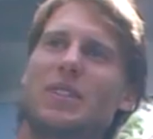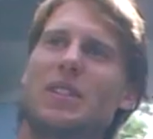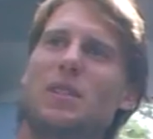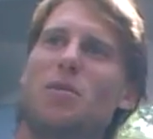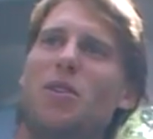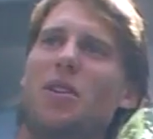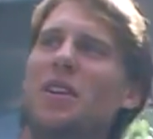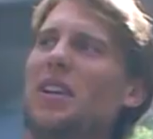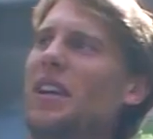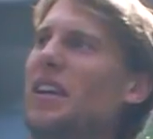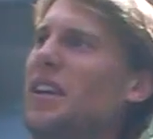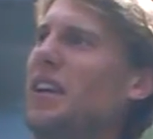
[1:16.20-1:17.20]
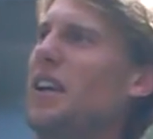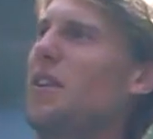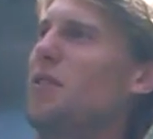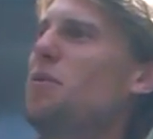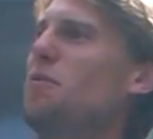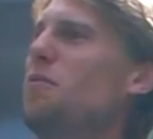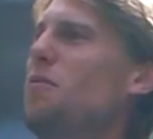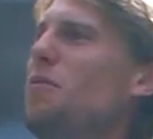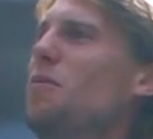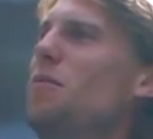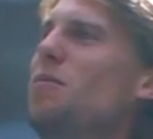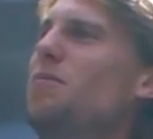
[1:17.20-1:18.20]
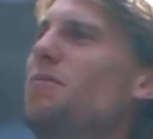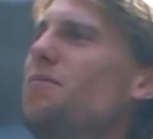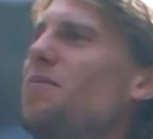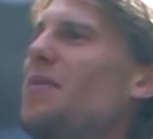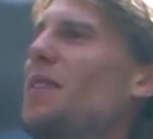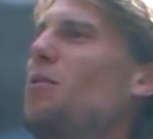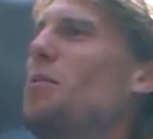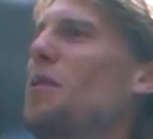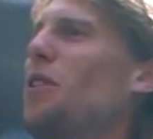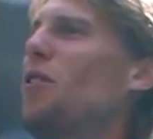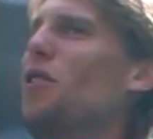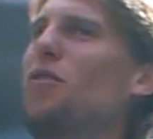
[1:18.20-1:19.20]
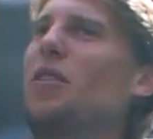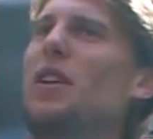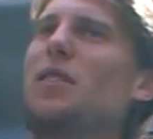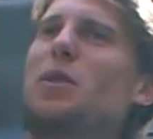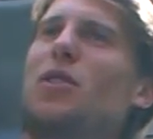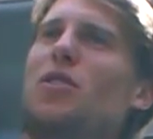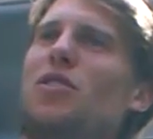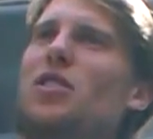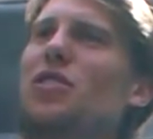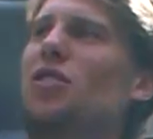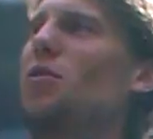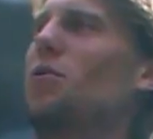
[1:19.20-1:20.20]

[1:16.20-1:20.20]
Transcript: In the morning, yeah, we, with my girlfriend because she, she